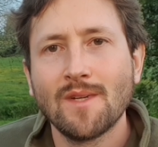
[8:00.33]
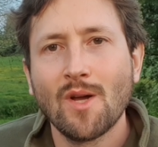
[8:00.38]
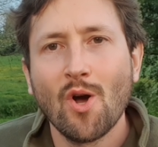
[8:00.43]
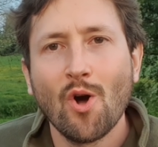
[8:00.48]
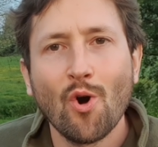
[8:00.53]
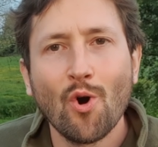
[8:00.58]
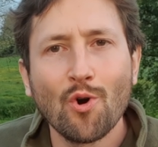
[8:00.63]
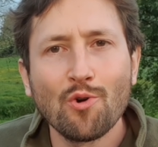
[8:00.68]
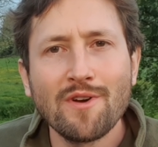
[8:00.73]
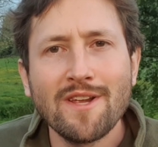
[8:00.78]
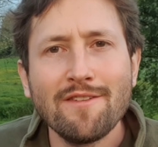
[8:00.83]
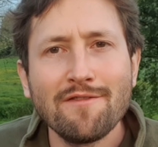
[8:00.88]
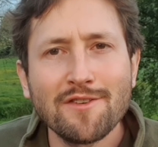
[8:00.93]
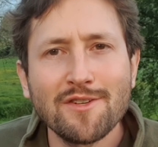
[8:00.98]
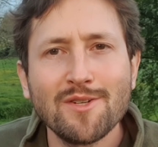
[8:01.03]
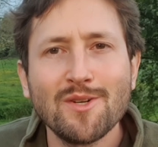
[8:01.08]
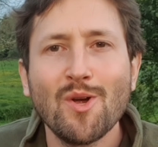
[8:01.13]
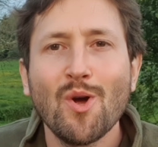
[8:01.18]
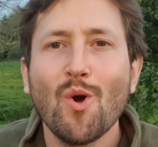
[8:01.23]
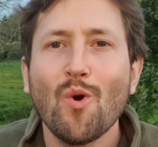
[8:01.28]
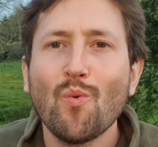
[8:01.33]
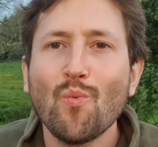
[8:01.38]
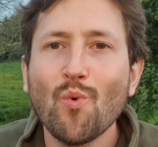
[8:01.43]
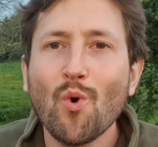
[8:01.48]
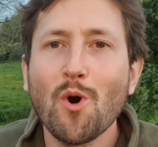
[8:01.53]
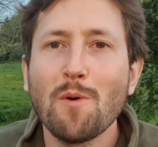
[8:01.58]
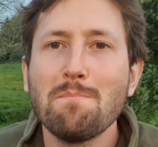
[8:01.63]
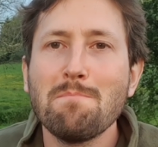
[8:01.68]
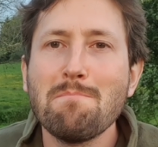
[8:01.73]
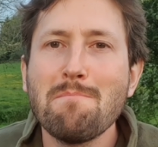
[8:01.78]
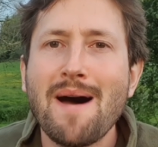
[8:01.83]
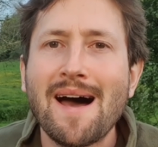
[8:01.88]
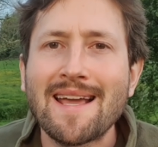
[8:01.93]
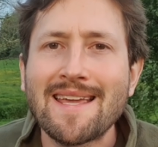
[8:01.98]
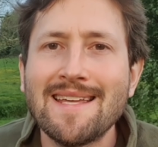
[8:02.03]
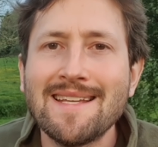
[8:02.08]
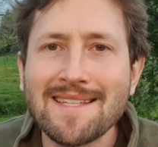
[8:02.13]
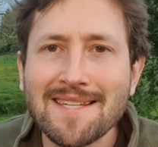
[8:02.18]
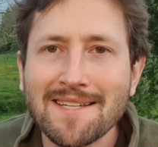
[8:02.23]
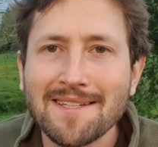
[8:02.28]
Or even, what
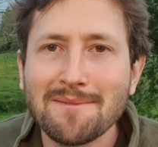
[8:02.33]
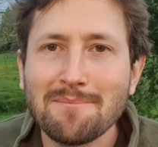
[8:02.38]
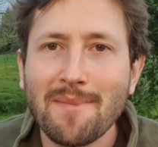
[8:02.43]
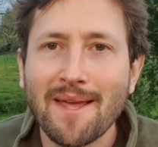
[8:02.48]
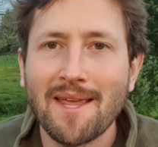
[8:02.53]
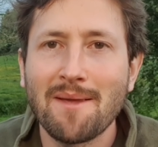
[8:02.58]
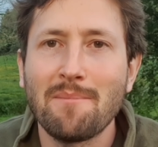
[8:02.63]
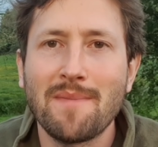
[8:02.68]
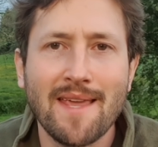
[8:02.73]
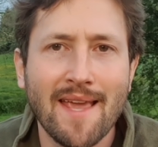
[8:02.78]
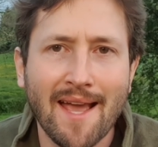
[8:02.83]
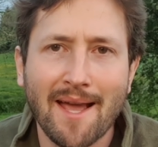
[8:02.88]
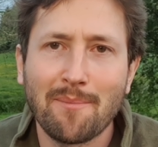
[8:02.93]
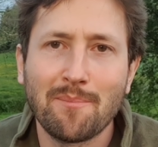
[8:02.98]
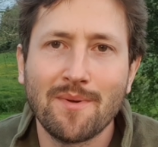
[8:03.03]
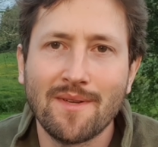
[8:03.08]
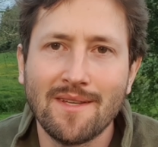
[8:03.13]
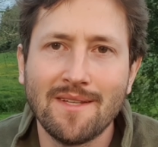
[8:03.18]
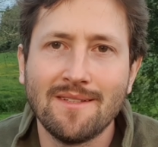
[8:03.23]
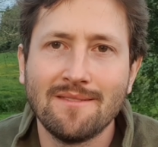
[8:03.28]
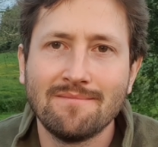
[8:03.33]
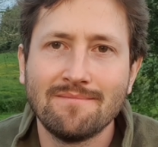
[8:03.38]
might make me happy?